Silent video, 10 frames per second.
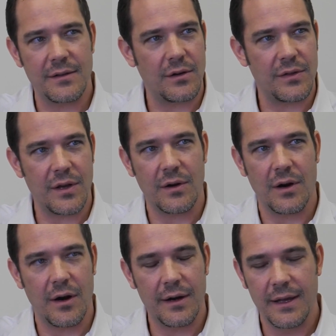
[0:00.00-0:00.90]
There
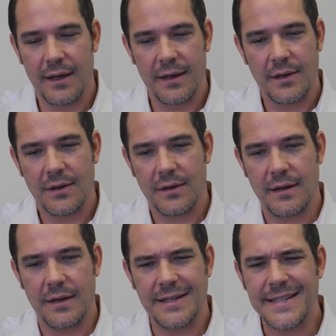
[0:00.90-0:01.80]
are
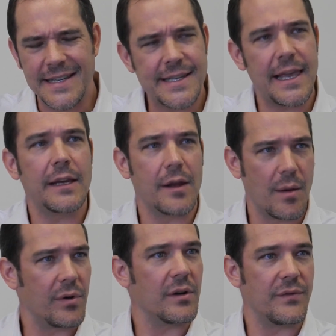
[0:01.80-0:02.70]
a dizzying
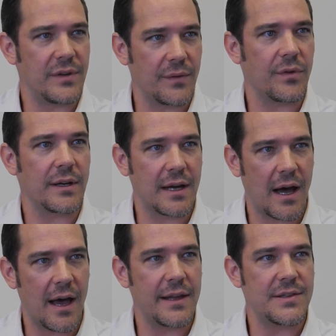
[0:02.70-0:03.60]
number of different
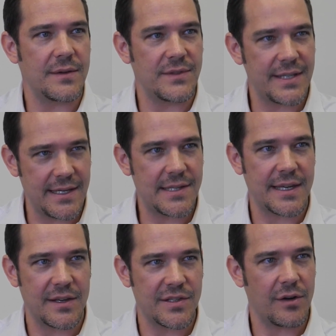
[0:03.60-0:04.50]
kinds of T
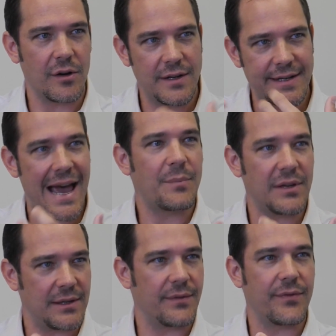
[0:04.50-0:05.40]
cells that are
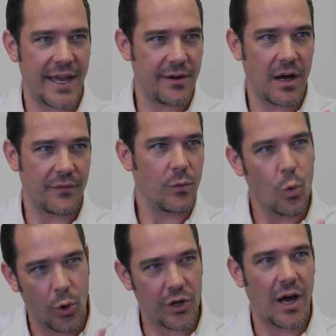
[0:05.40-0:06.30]
adapted to
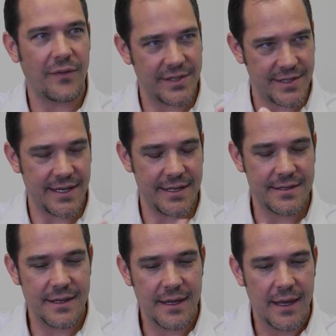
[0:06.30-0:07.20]
ward off disease.